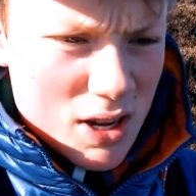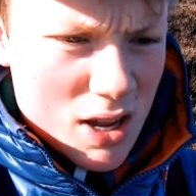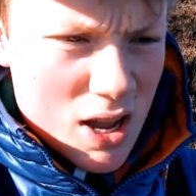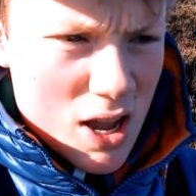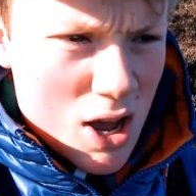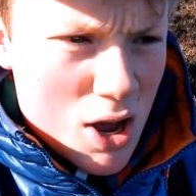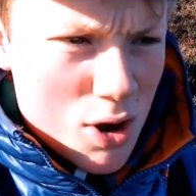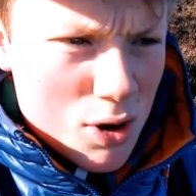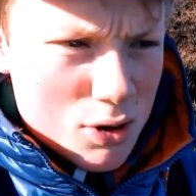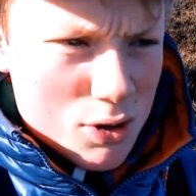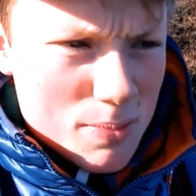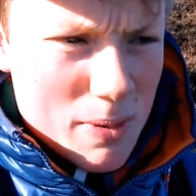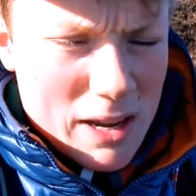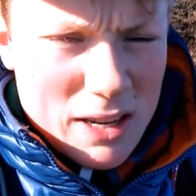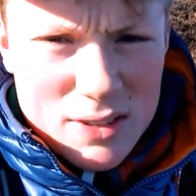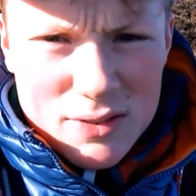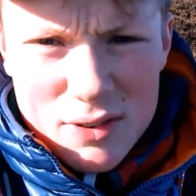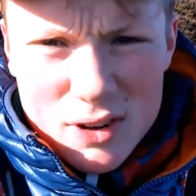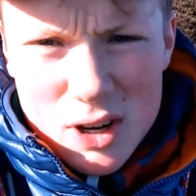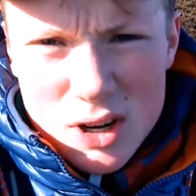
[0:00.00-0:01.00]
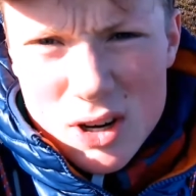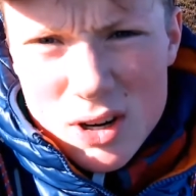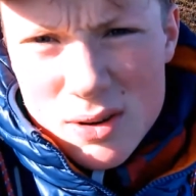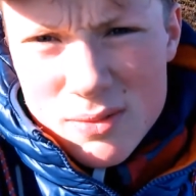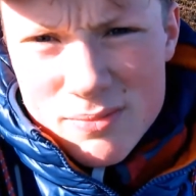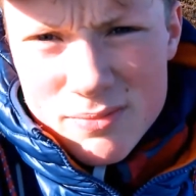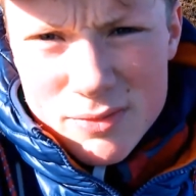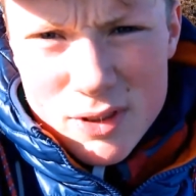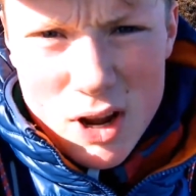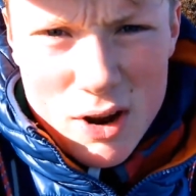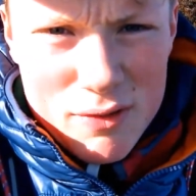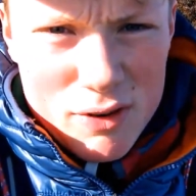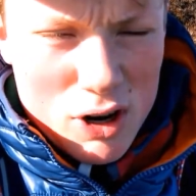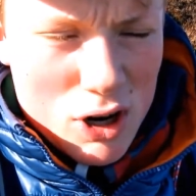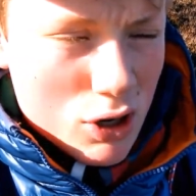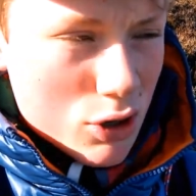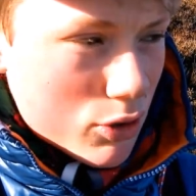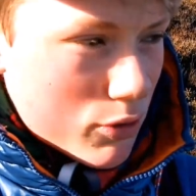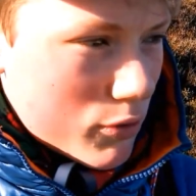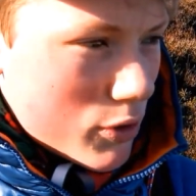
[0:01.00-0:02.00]
which makes for not
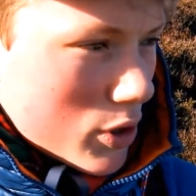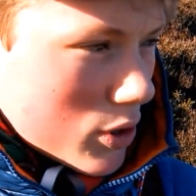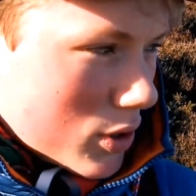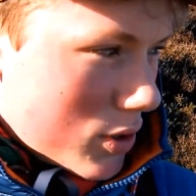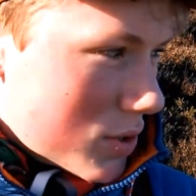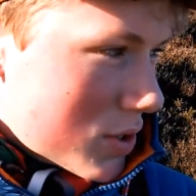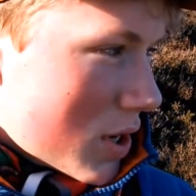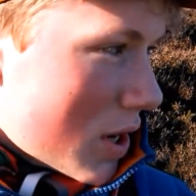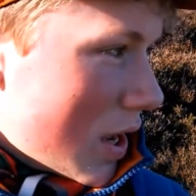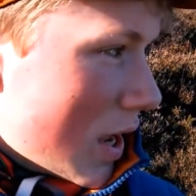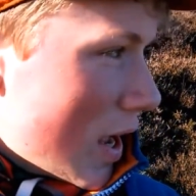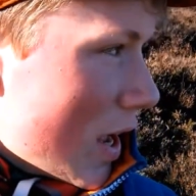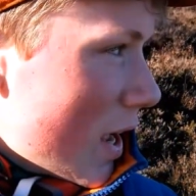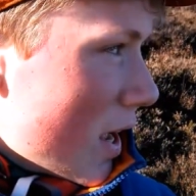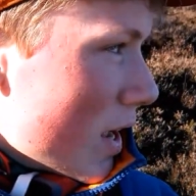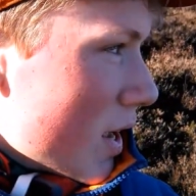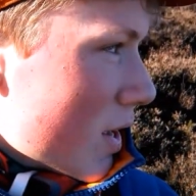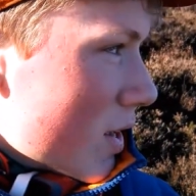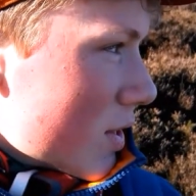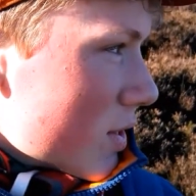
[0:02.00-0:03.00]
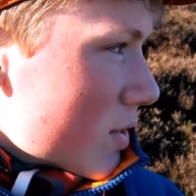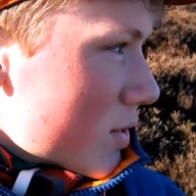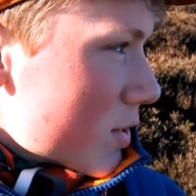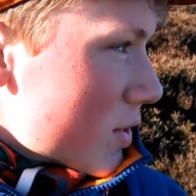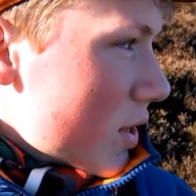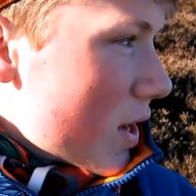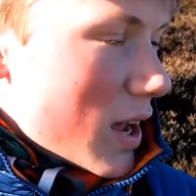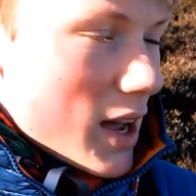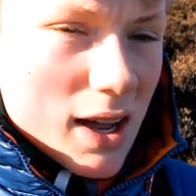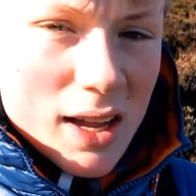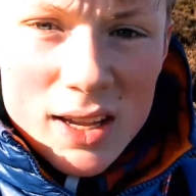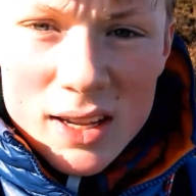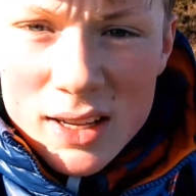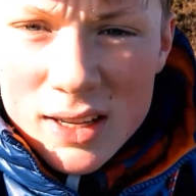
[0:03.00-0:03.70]
very good photos. So yeah.